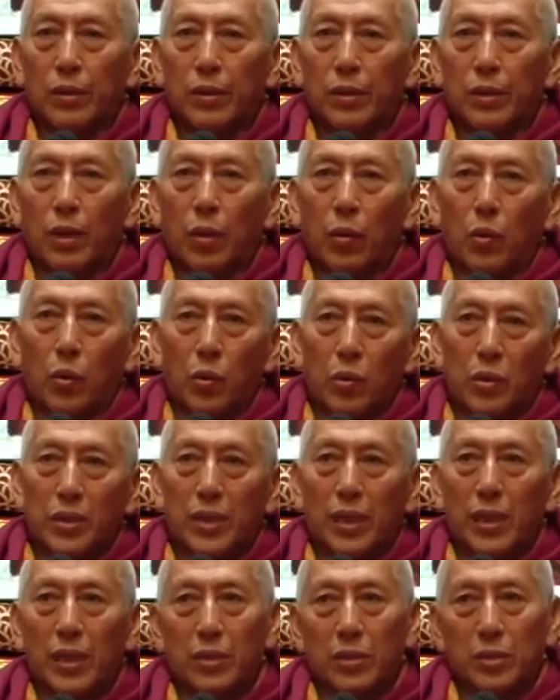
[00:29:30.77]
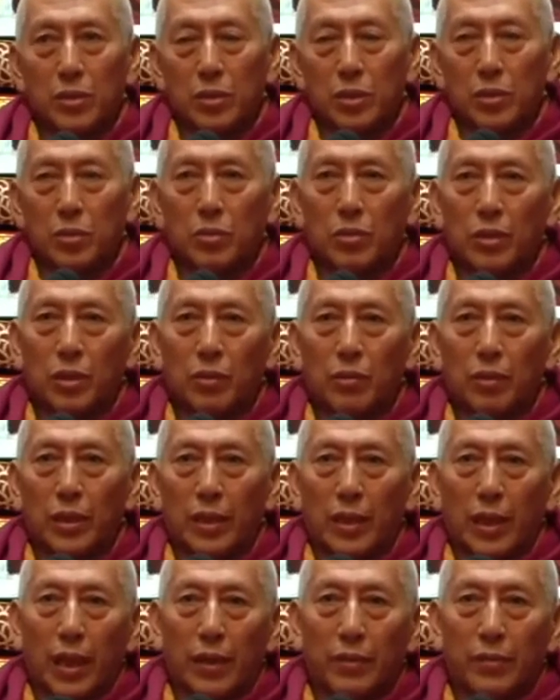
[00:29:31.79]
the old days during your
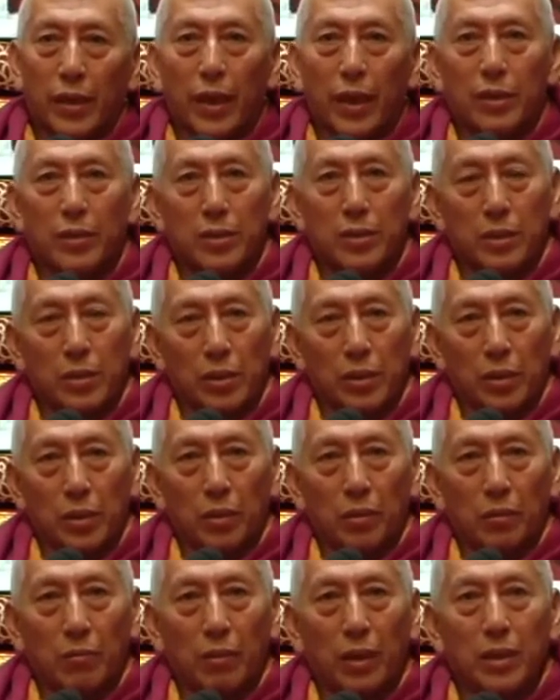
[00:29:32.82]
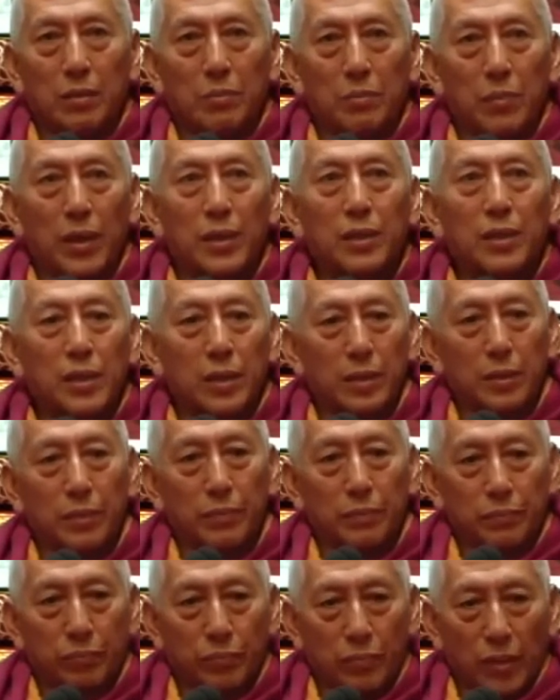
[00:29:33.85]
young age was better,
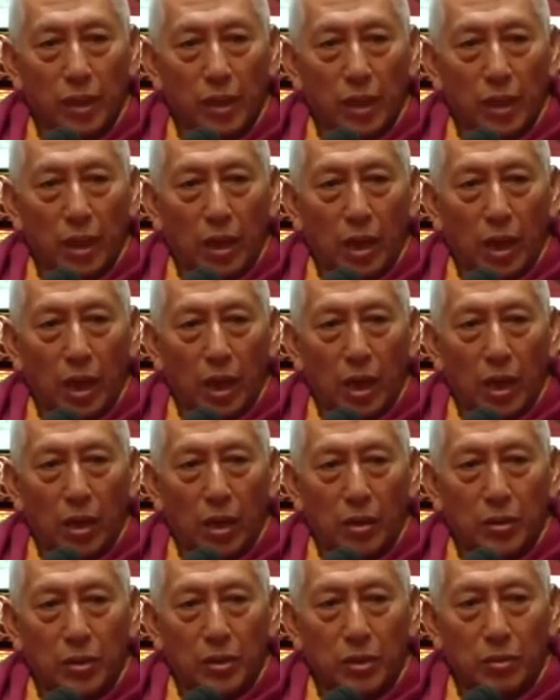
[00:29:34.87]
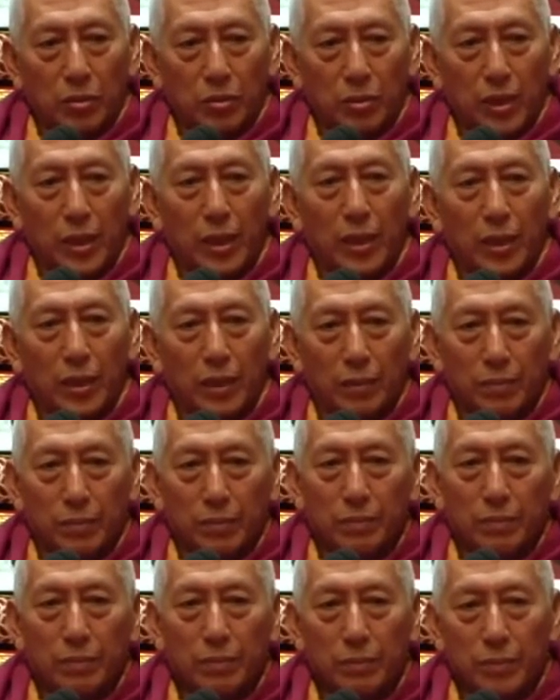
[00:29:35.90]
or the today,
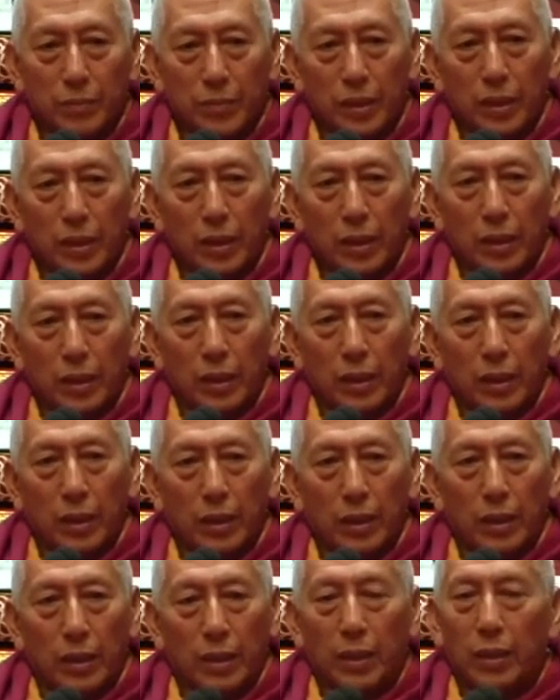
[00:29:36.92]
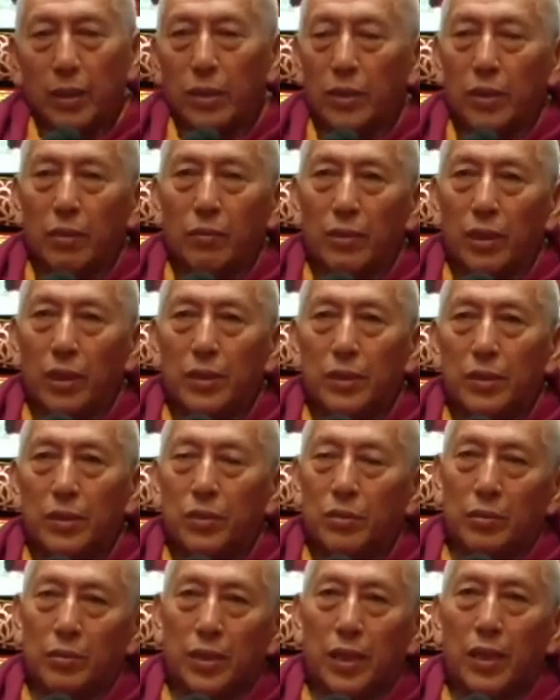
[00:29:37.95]
the world
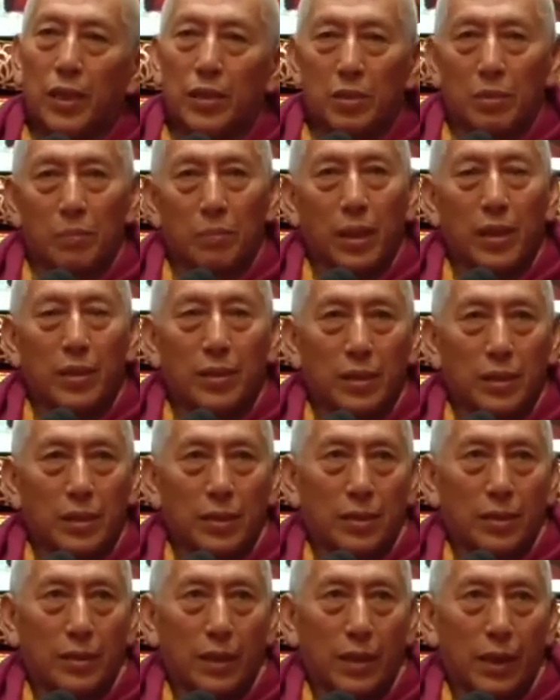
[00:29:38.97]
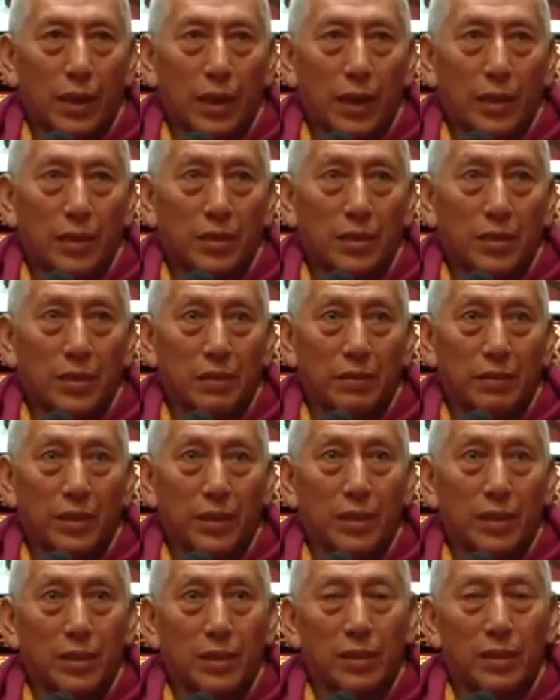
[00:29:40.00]
today is better? And she
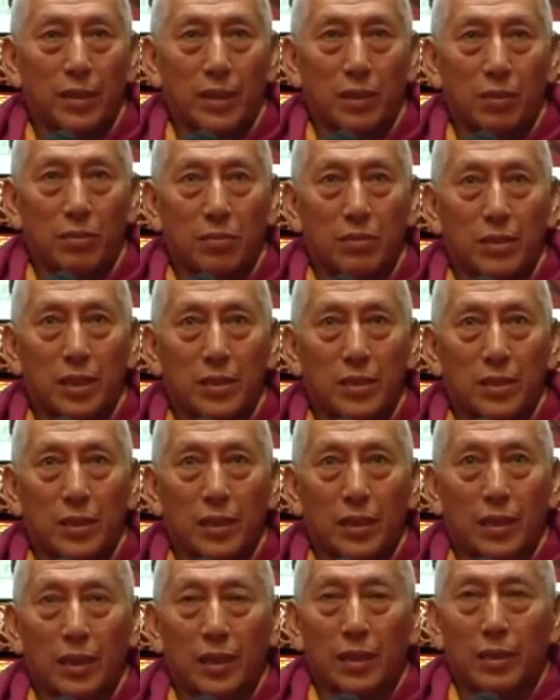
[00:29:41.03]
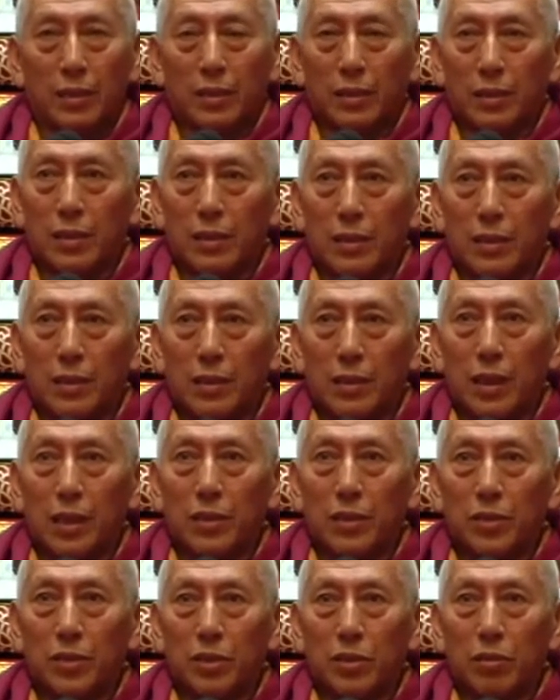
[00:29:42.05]
very enthusiastically
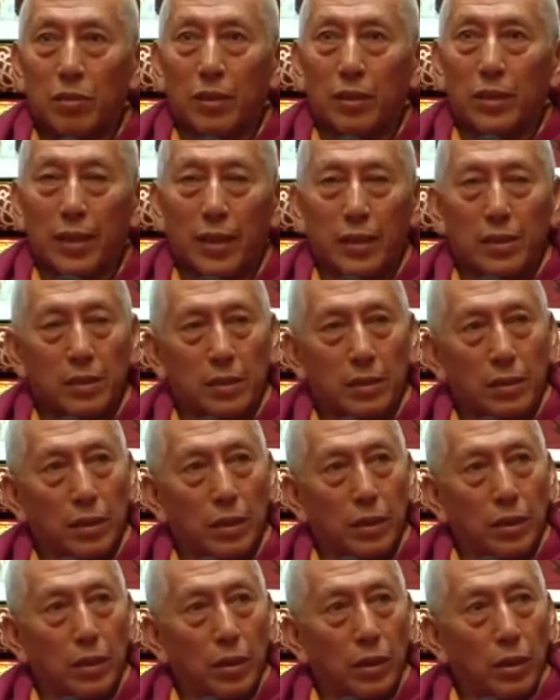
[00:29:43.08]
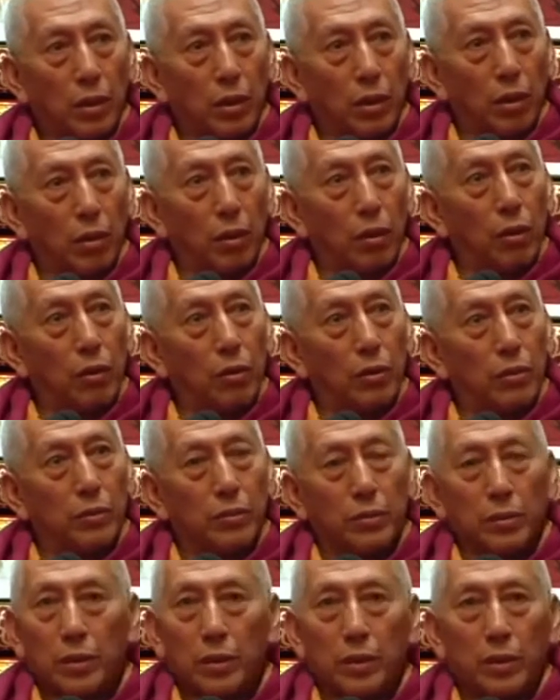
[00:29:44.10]
tells His Holiness, oh,
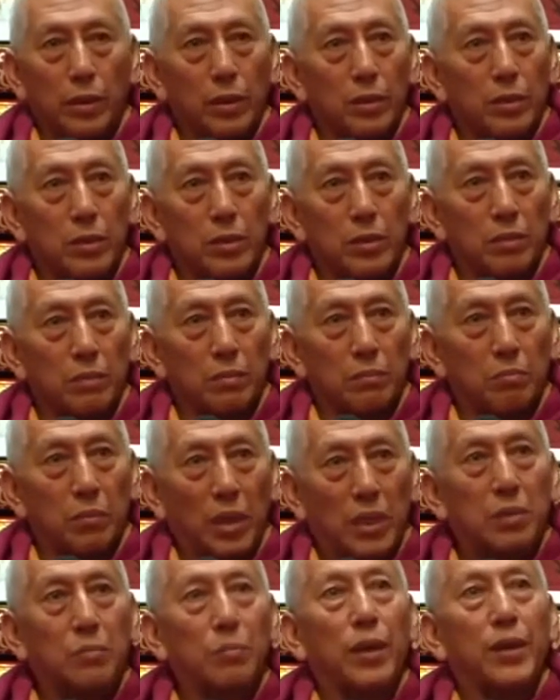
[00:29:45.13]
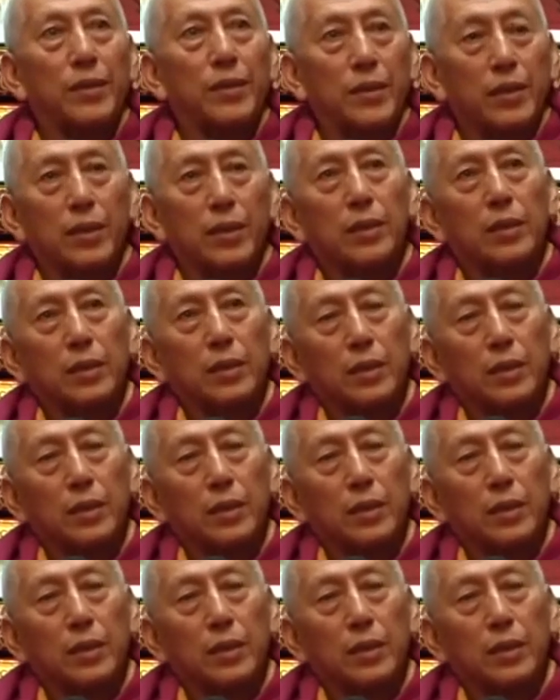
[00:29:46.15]
it is much better